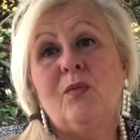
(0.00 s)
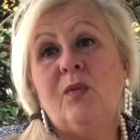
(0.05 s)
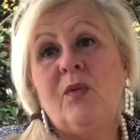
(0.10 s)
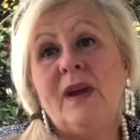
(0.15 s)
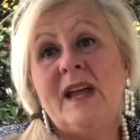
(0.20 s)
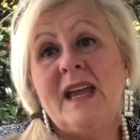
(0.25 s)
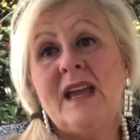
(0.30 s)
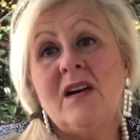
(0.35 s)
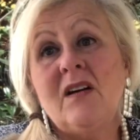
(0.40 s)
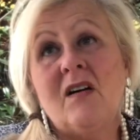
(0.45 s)

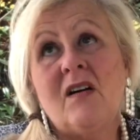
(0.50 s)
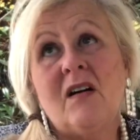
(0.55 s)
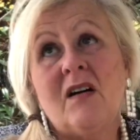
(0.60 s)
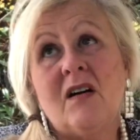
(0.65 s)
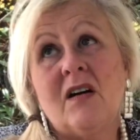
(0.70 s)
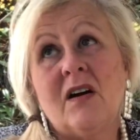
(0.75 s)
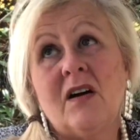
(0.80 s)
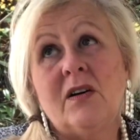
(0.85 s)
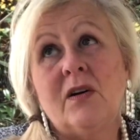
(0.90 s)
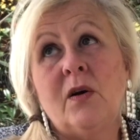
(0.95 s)
We
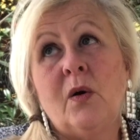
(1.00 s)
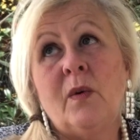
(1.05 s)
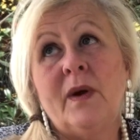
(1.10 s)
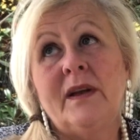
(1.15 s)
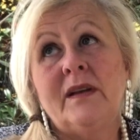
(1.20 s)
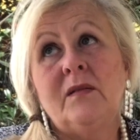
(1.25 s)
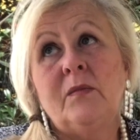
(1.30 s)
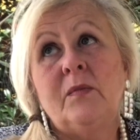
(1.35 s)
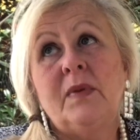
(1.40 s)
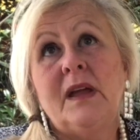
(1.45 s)
are
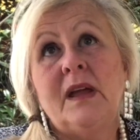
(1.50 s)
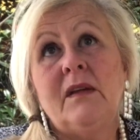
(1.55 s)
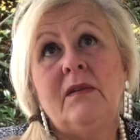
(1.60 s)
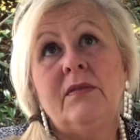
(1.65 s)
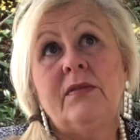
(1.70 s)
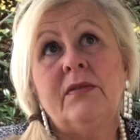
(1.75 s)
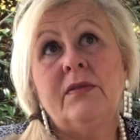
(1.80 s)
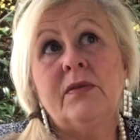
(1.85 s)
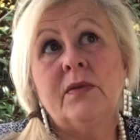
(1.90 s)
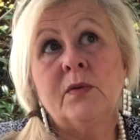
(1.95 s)
going to be
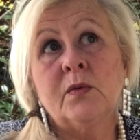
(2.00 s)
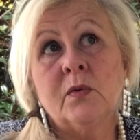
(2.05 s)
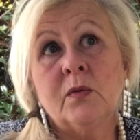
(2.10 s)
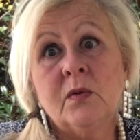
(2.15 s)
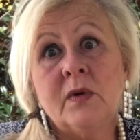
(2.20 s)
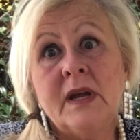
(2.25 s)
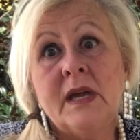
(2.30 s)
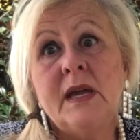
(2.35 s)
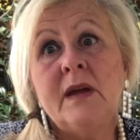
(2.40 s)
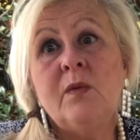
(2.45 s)

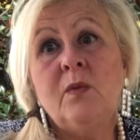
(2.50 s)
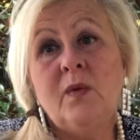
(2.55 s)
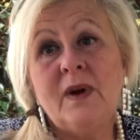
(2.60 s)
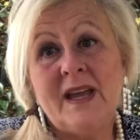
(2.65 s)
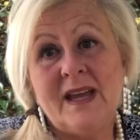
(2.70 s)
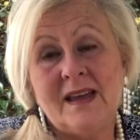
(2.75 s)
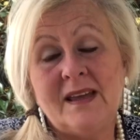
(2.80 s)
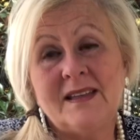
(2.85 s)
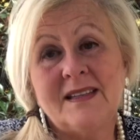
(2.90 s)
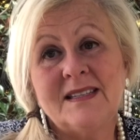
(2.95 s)
3
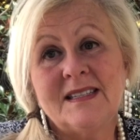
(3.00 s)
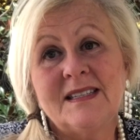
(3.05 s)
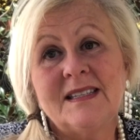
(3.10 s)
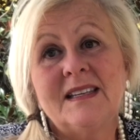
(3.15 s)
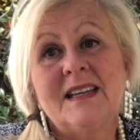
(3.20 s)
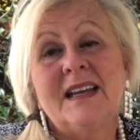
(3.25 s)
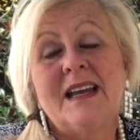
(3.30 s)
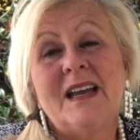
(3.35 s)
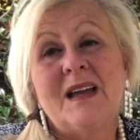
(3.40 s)
weeks